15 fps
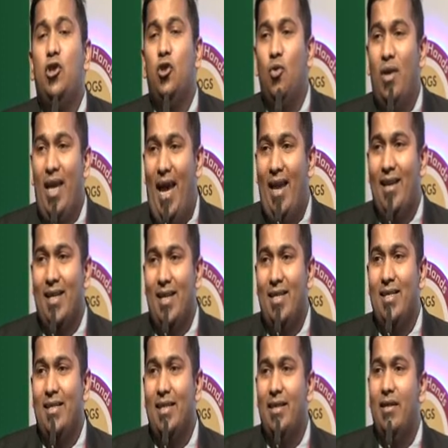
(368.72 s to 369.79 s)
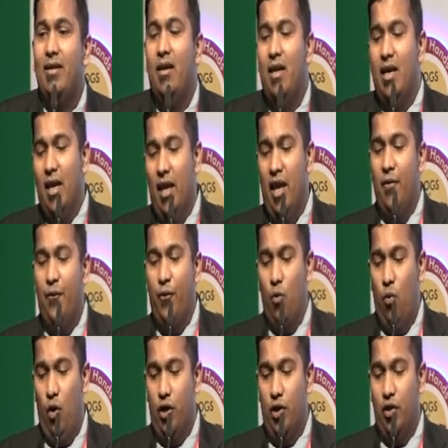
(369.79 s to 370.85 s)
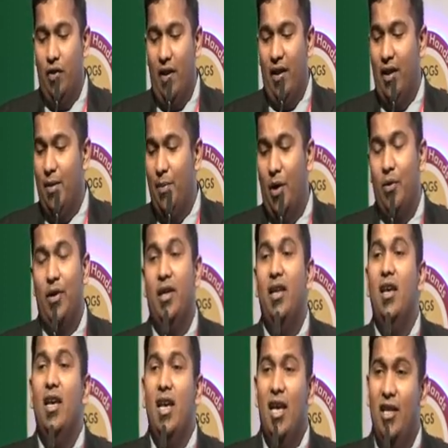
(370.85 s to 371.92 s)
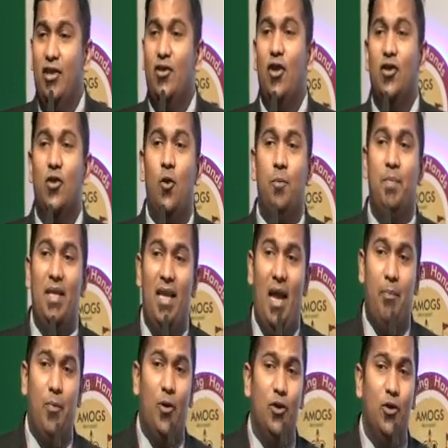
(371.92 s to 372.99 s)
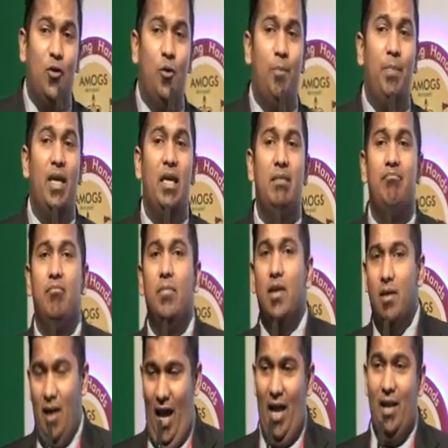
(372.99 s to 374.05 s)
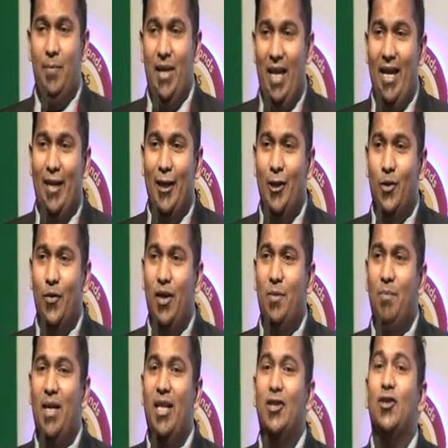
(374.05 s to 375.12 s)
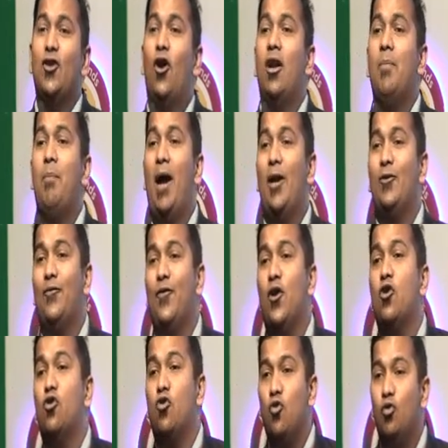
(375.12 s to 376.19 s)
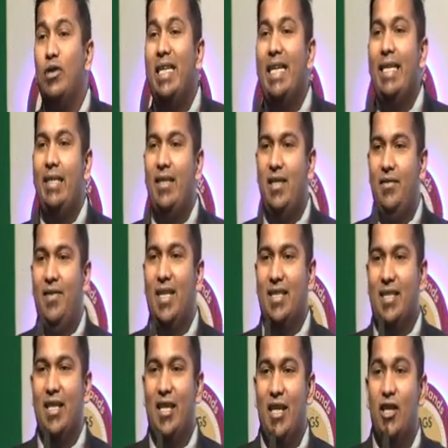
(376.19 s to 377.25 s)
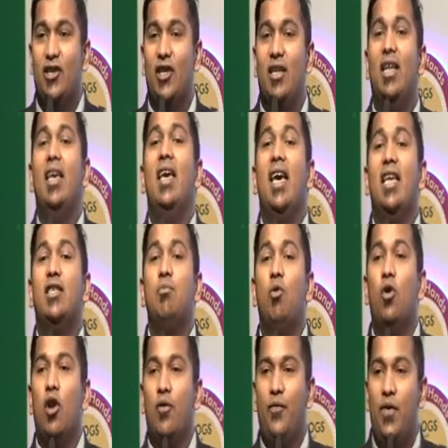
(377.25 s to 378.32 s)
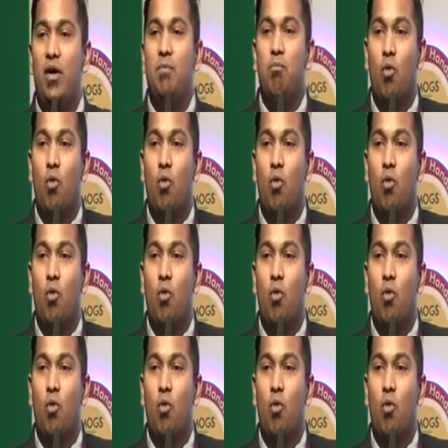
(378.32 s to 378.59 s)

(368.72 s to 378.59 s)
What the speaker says: you can consider if you want to think about it. Hysteroscopy, laparoscopy, I'll be getting to it, but it's not a part of your routine investigation. It's more of a